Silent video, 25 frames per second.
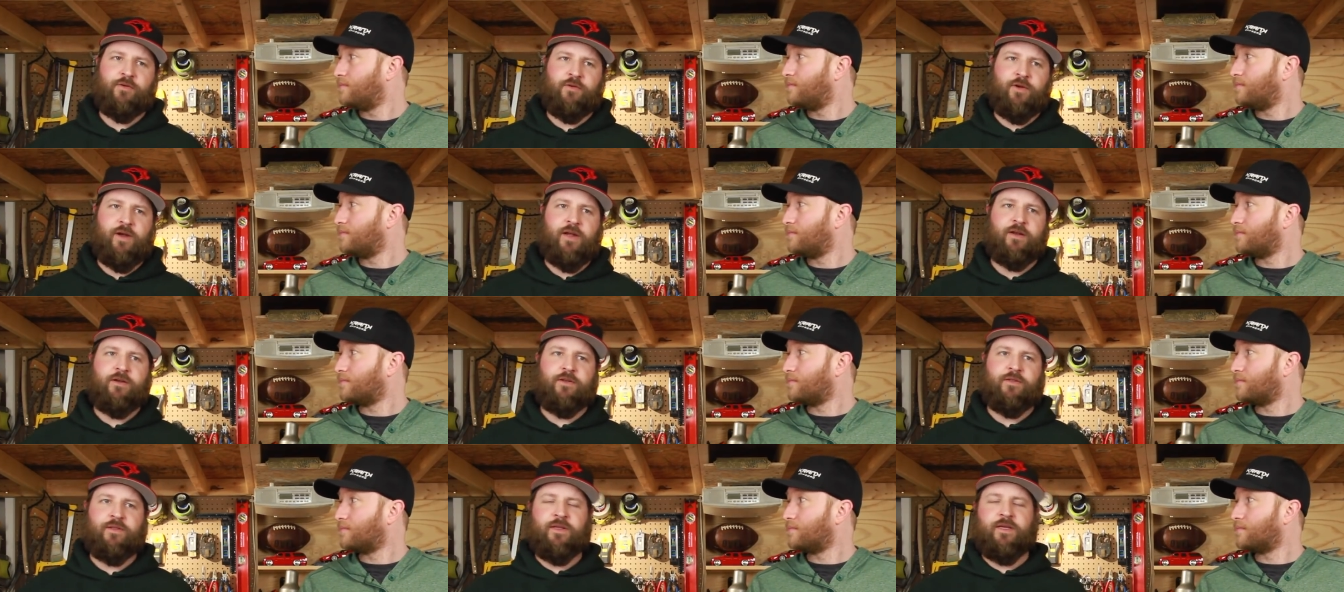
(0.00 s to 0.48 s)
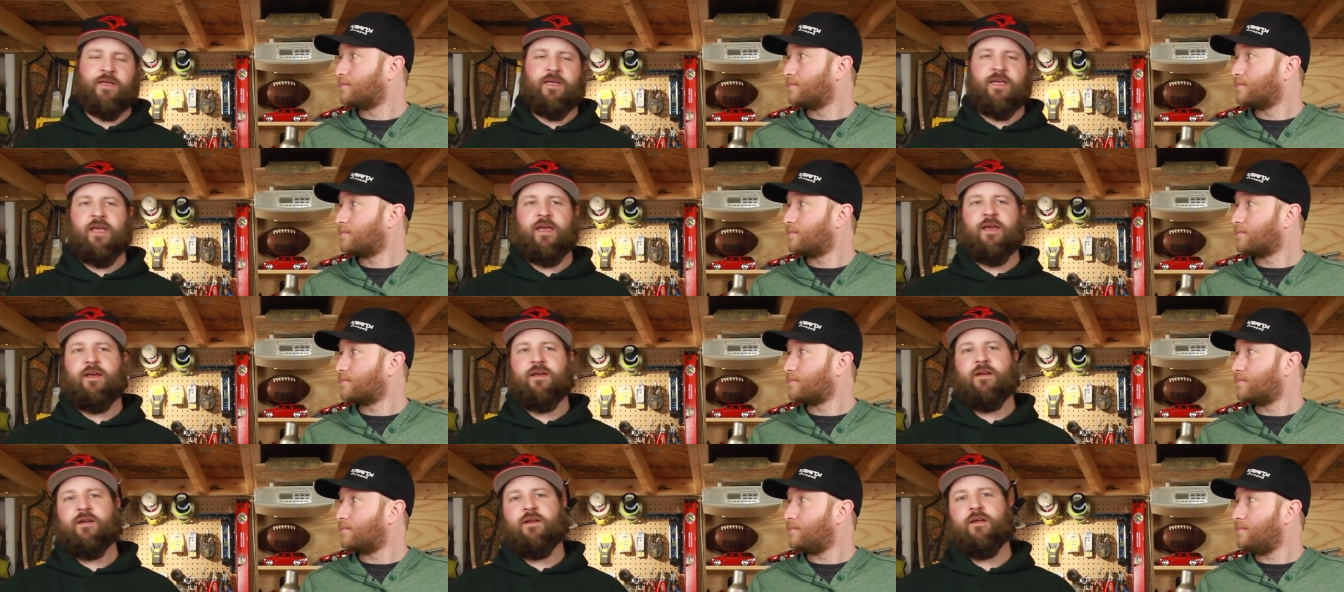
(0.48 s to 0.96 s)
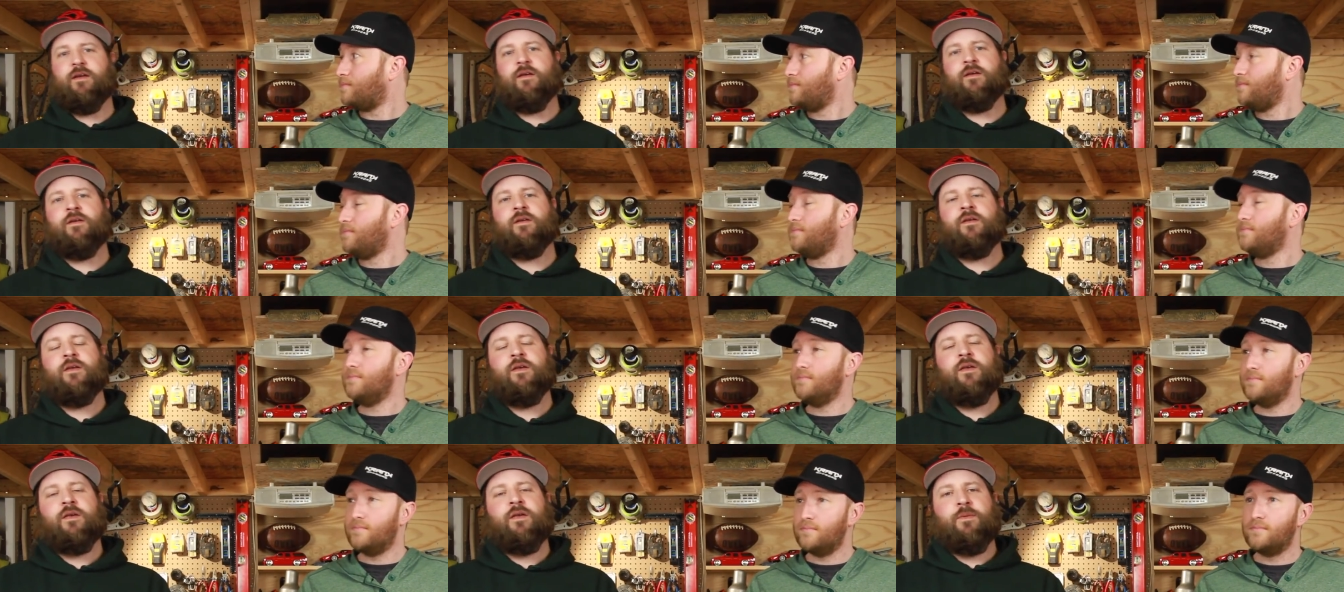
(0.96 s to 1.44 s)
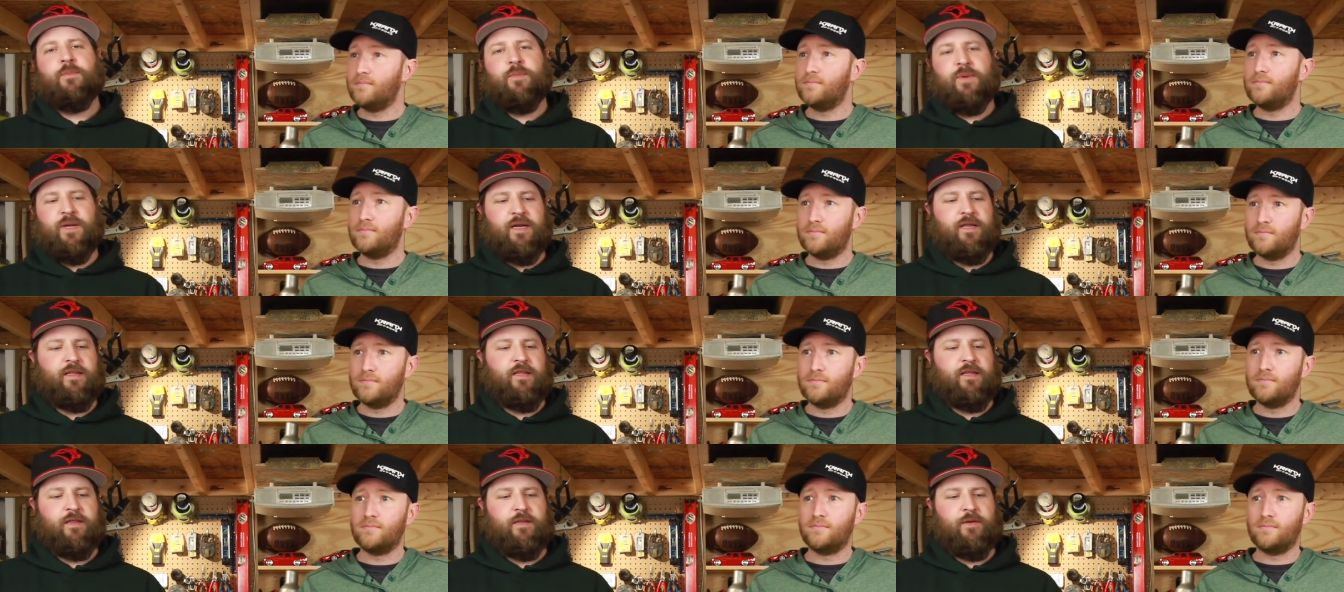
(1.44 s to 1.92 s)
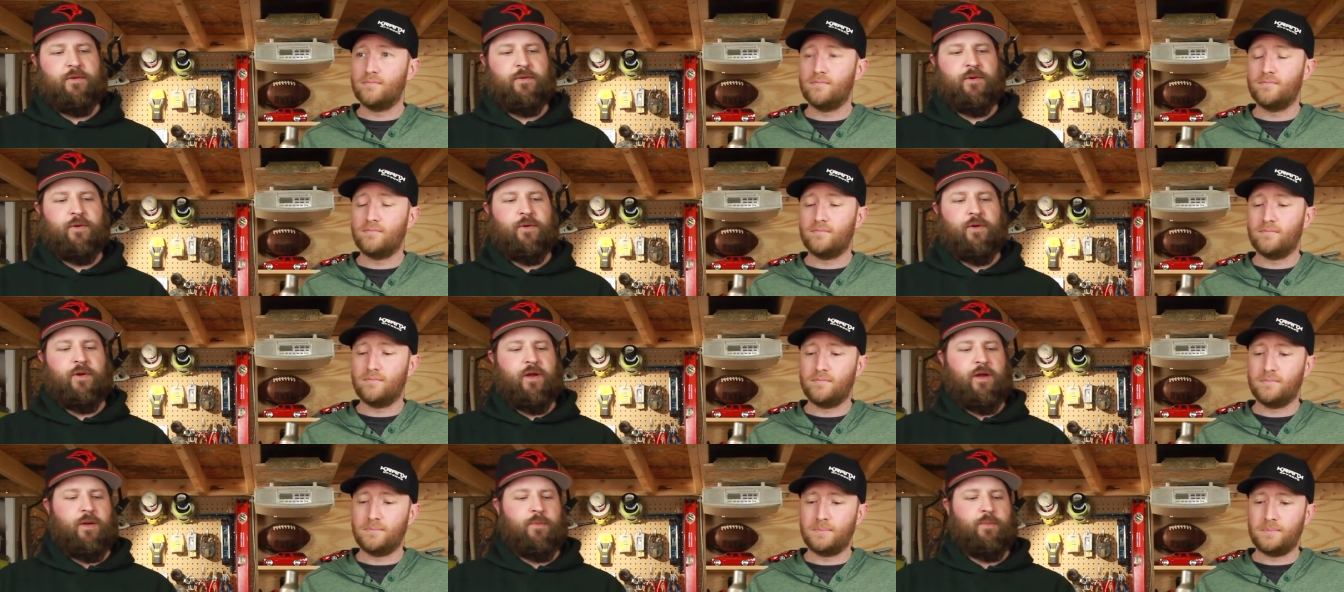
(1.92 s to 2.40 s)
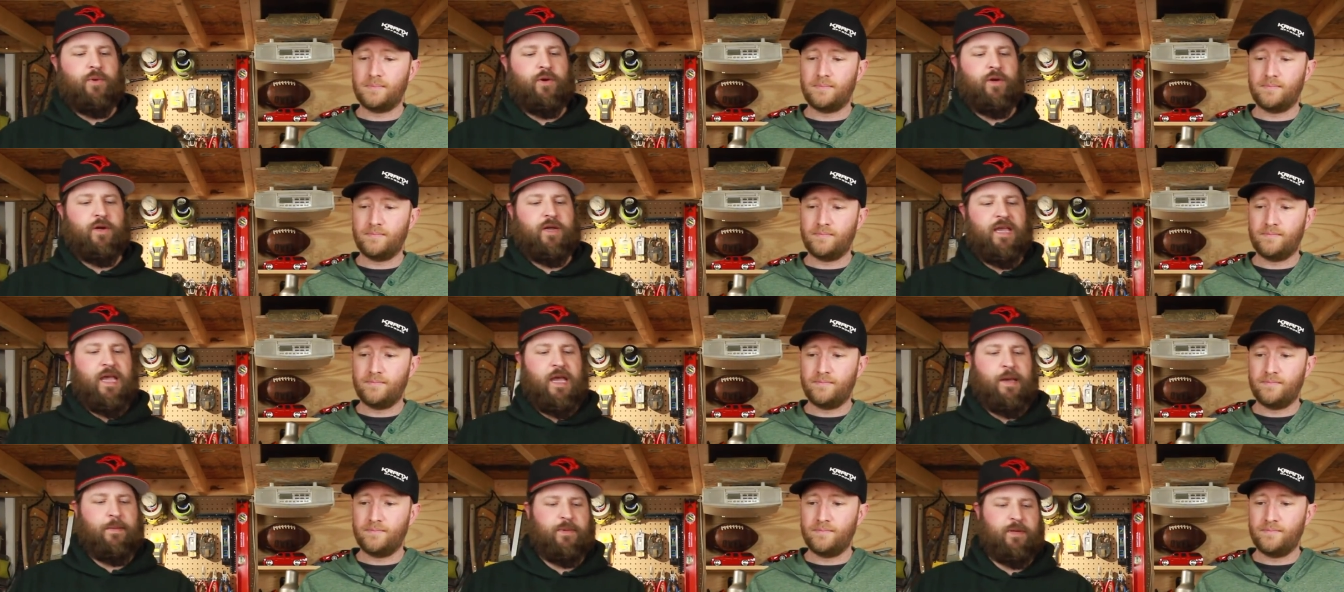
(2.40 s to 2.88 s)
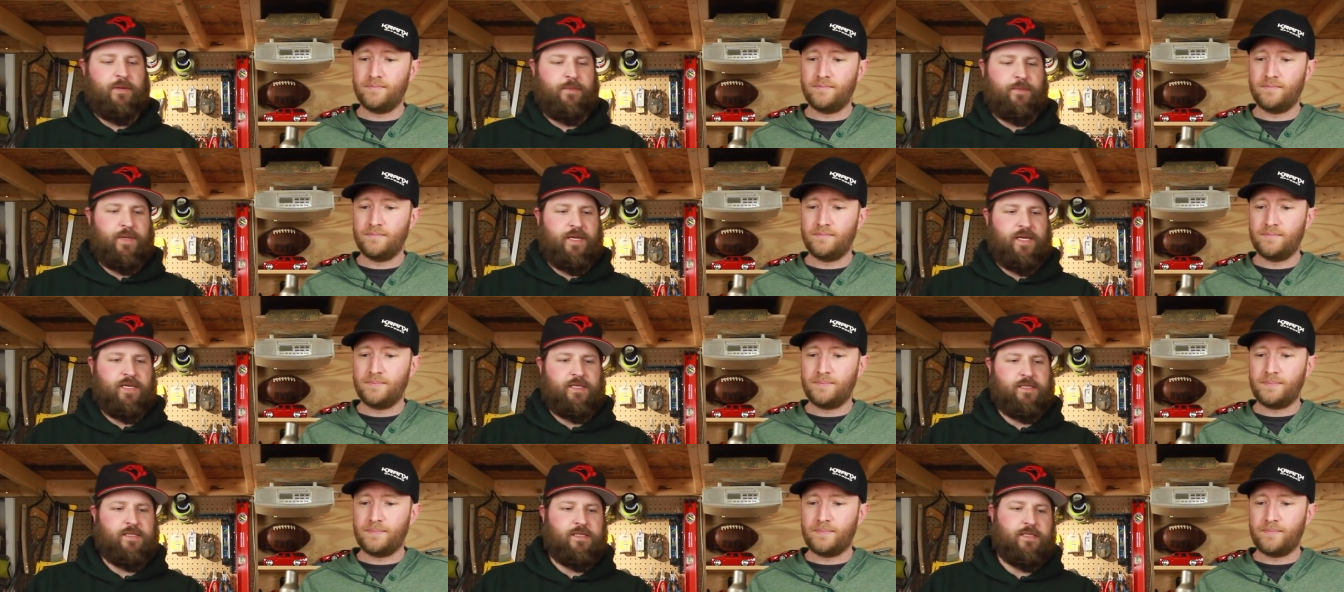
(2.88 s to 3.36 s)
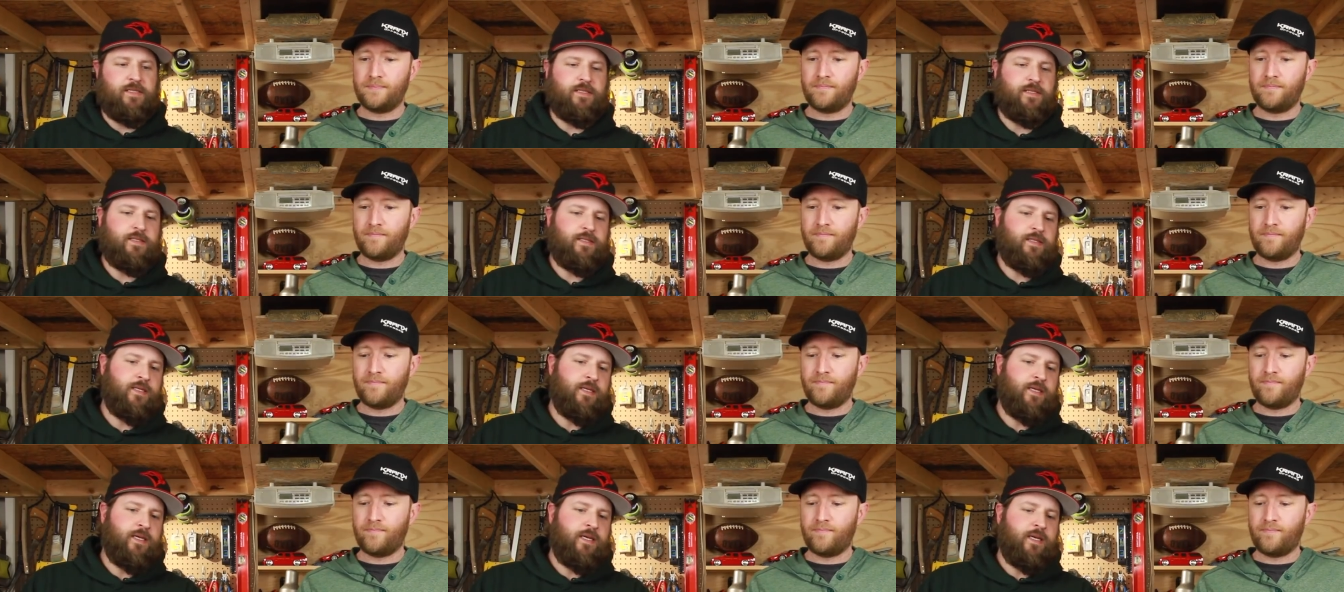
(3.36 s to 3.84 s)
Speaker 1: greater than Canada, but I think they were going on a per capita basis.